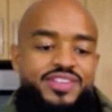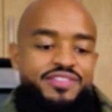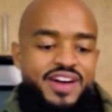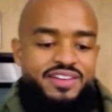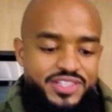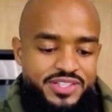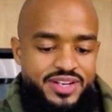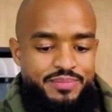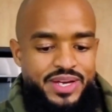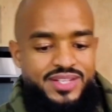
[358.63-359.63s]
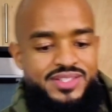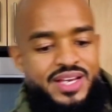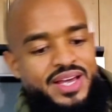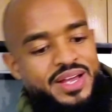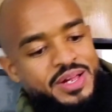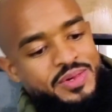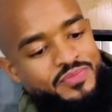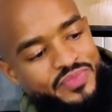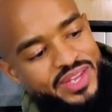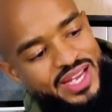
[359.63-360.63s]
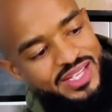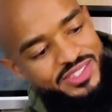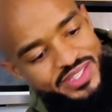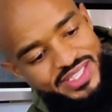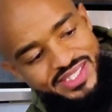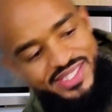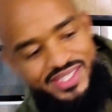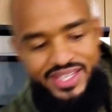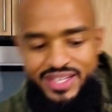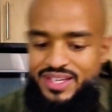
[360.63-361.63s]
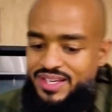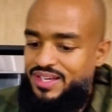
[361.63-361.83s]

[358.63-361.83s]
to 500 mLs. And as you can see,